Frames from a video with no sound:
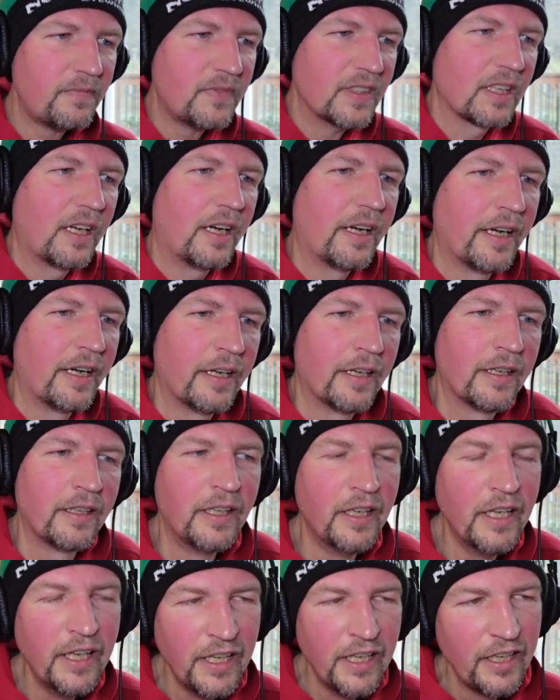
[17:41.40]
uh,
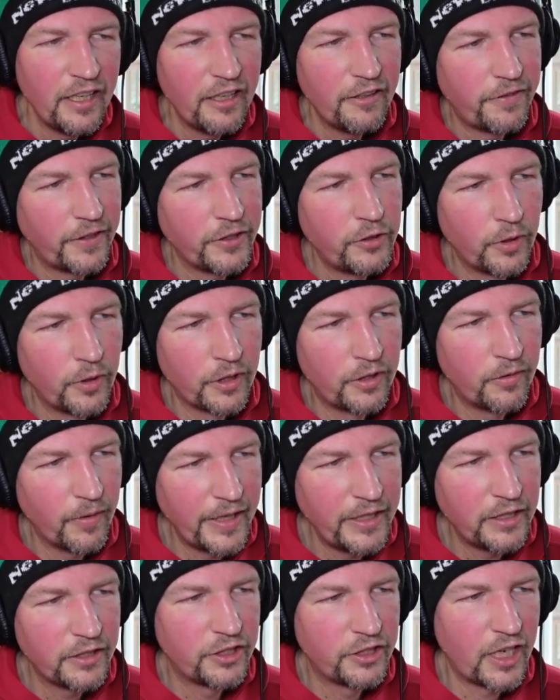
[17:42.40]
if I do a
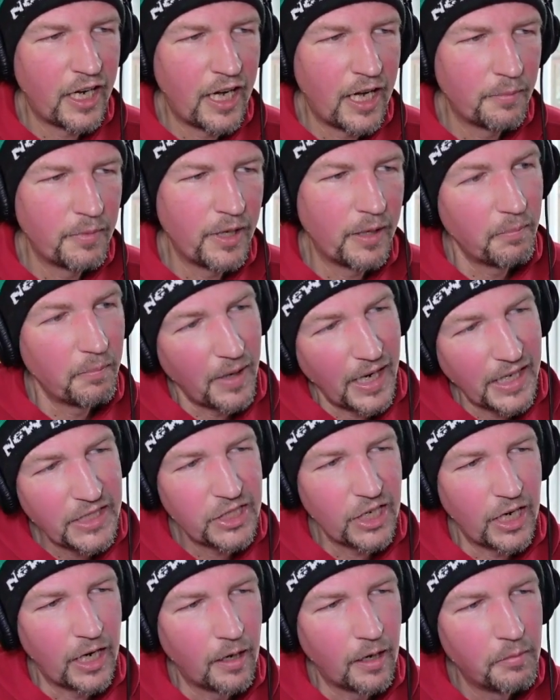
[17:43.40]
great job at my
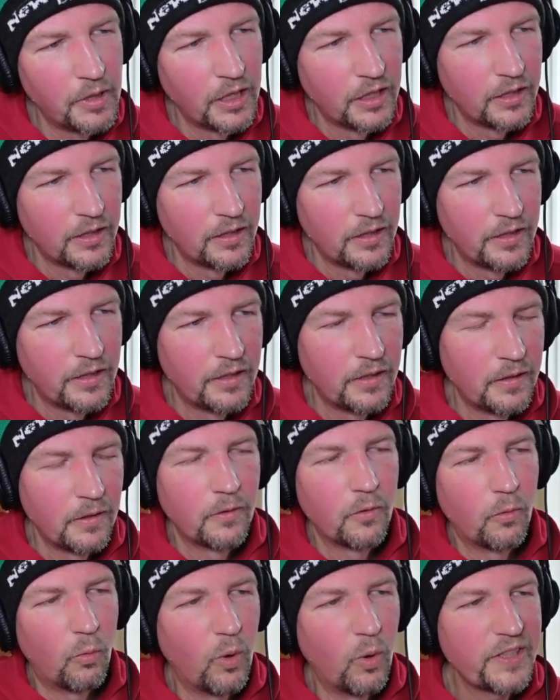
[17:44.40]
job,
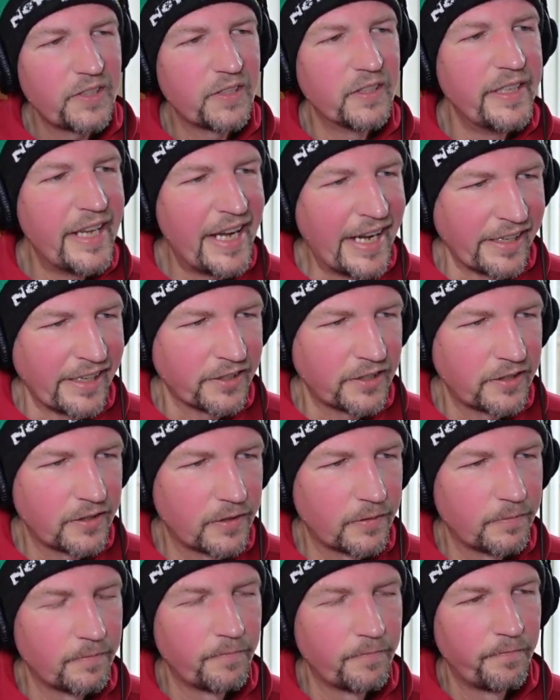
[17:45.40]
what's
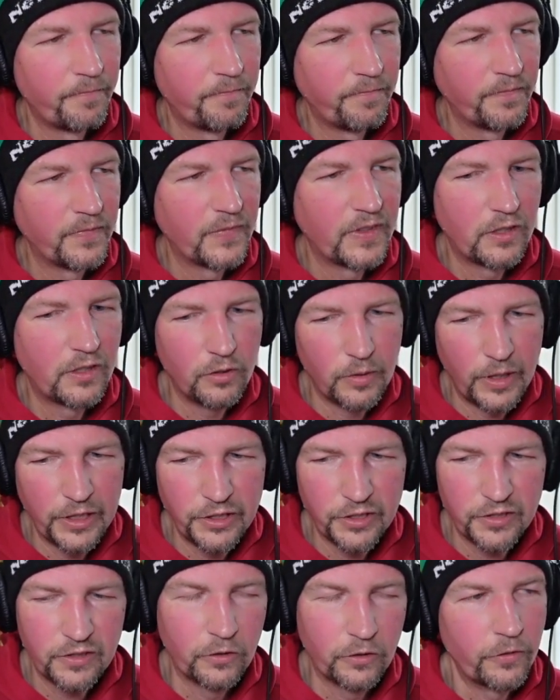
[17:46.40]
next? Do I
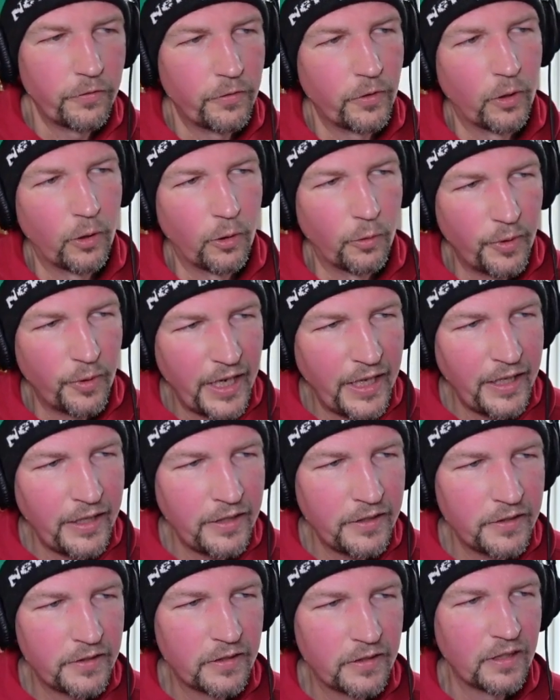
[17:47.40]
just look for a
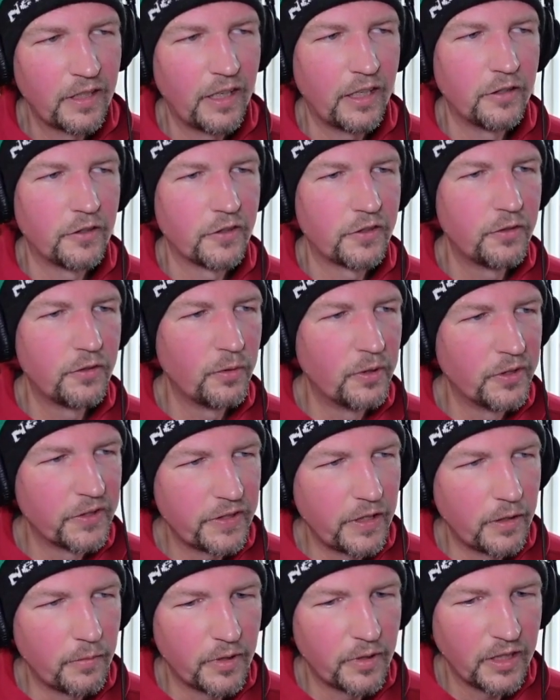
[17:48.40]
raise and just do the
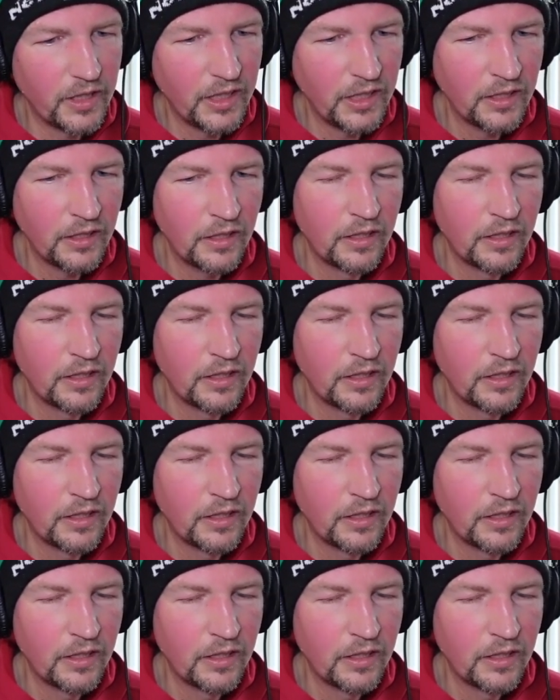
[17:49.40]
same thing?